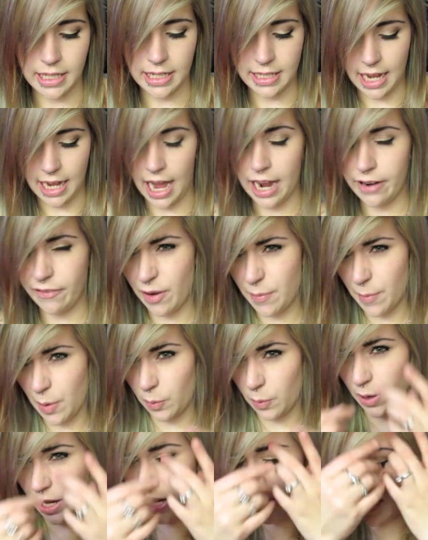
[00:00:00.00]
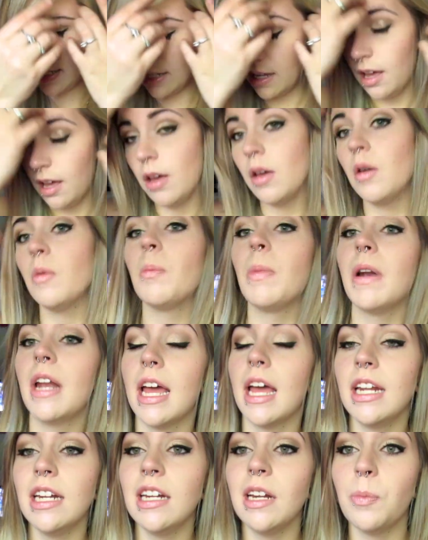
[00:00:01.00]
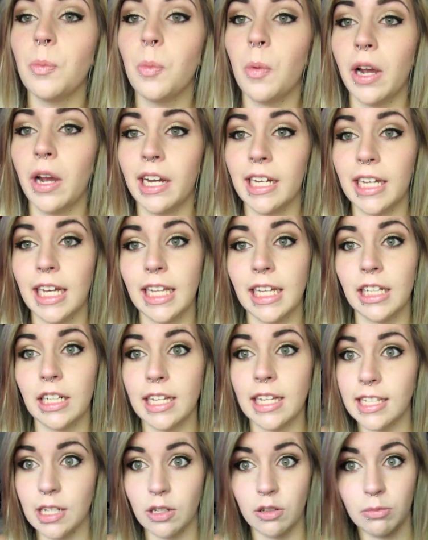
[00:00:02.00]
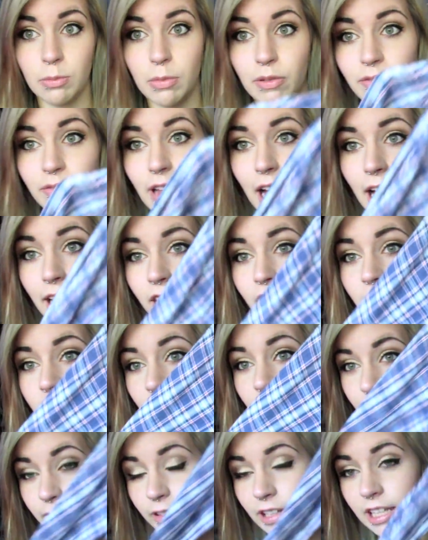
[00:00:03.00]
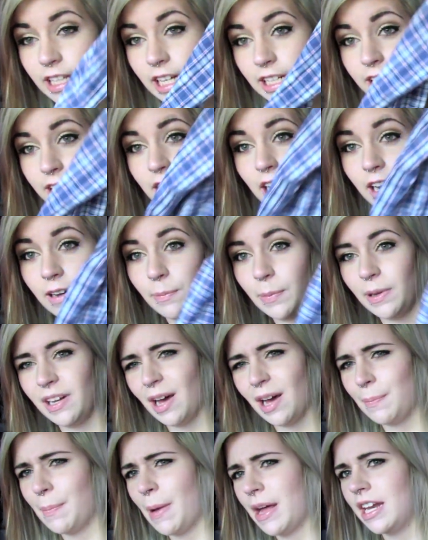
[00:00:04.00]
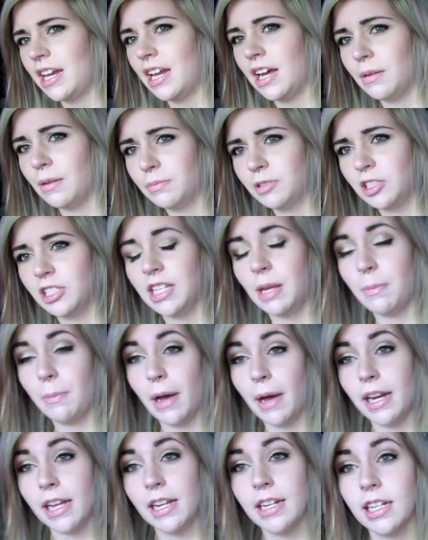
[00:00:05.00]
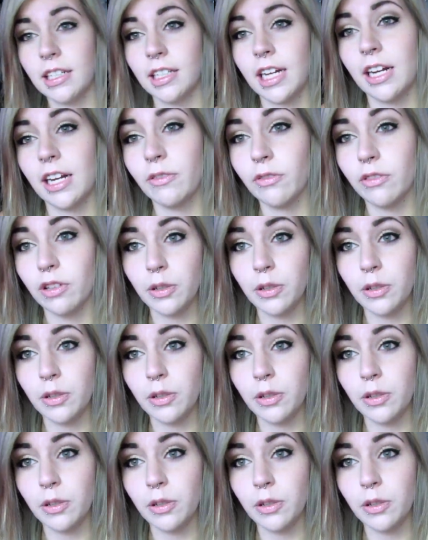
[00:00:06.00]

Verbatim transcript: and then tie around my waist but I ended up wearing it like as a normal flannel and I really liked it on but not buttoned up just unbuttoned and kind of